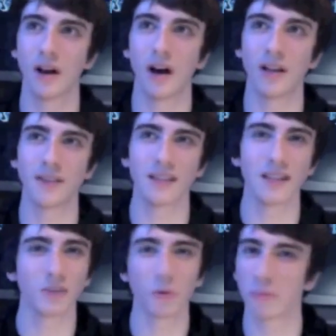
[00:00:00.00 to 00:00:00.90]
I think
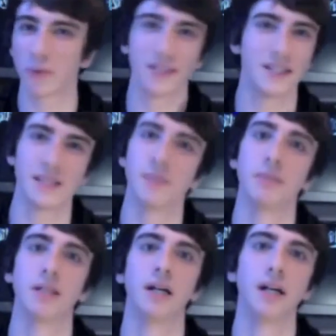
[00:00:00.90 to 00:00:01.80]
they're all pretty similar.